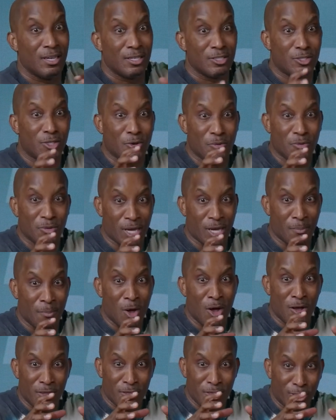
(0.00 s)
So come
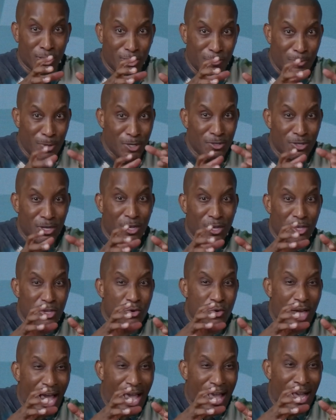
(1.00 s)
on, your spirit,
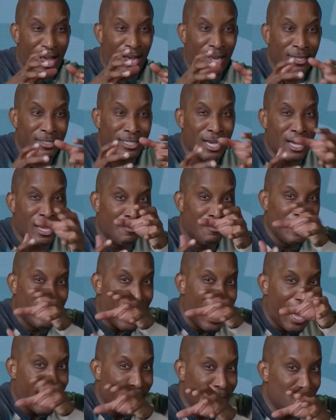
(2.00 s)
you got uncommon
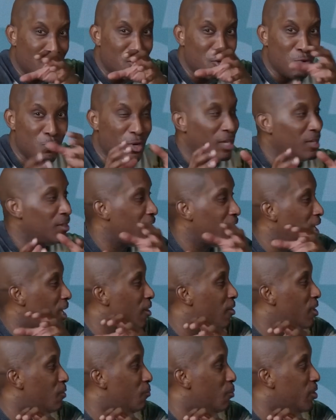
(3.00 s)
IQ in the
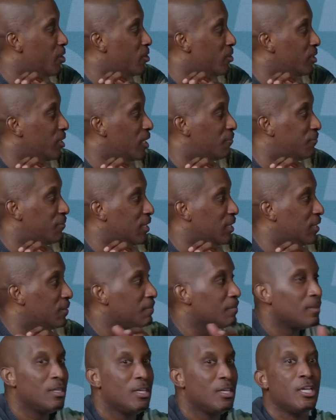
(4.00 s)
area where you're gifted.
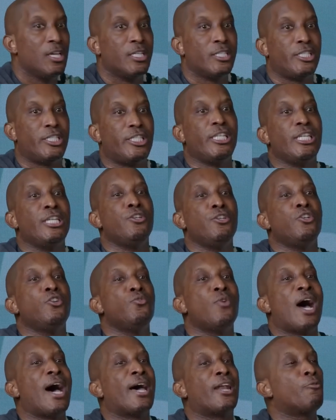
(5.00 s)
She
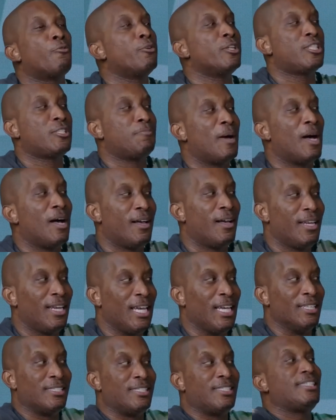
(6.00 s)
knew how to respond
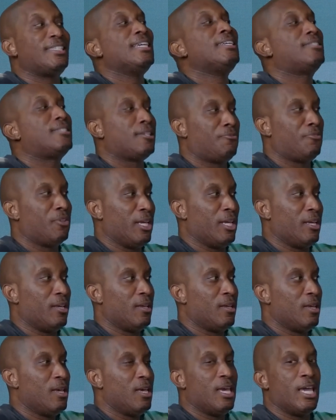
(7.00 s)
instinctively
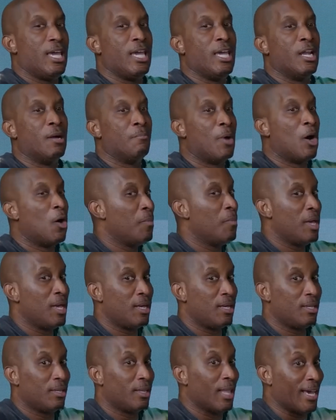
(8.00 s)
in a moment
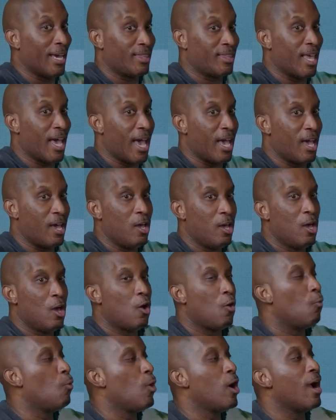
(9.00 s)
like that. That's
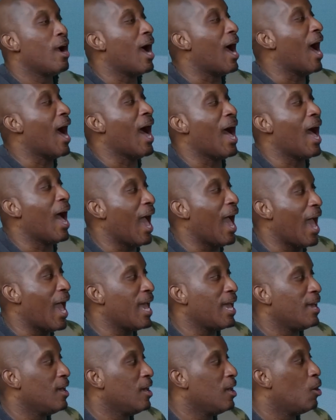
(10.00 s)
good. Where
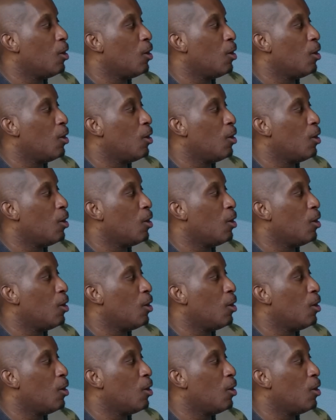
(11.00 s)
I